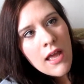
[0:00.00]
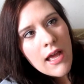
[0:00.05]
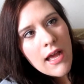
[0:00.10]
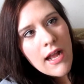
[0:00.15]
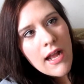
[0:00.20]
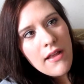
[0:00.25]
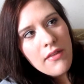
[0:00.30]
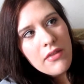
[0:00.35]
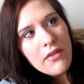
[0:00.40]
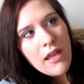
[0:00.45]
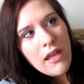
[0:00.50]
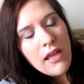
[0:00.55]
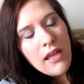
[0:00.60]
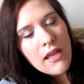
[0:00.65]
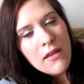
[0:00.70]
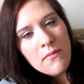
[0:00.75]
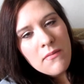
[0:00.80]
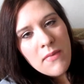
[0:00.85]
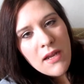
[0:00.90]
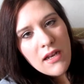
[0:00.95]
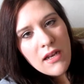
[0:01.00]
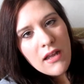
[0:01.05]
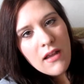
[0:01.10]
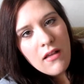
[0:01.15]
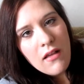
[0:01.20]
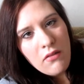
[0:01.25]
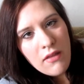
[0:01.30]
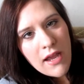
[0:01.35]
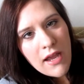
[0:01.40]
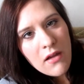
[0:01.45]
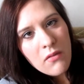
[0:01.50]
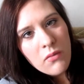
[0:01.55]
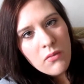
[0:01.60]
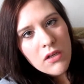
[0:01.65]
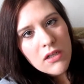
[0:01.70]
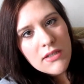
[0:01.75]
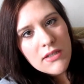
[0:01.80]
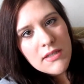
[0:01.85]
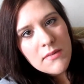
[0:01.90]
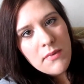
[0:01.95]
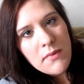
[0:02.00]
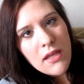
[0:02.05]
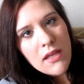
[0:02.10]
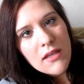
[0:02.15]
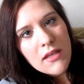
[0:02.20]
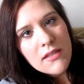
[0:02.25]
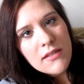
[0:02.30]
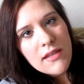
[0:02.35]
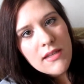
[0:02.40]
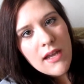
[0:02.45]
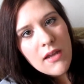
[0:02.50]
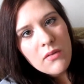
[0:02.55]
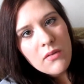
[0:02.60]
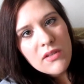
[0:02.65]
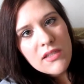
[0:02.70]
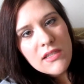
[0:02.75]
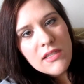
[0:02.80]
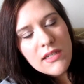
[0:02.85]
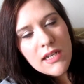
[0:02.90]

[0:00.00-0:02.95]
I think it made it a lot worse because I was